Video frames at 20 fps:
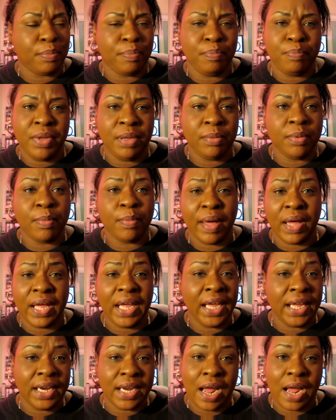maybe about
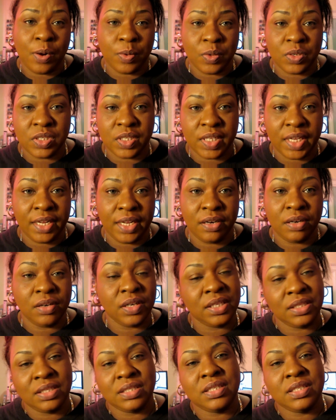eight hours later,
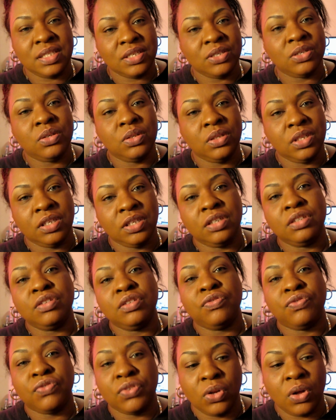it still looked
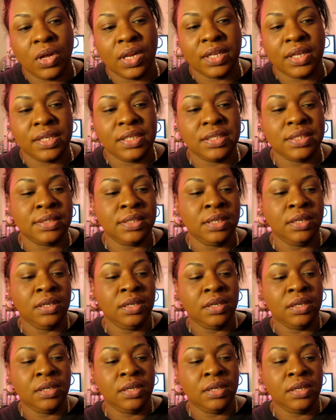flawless.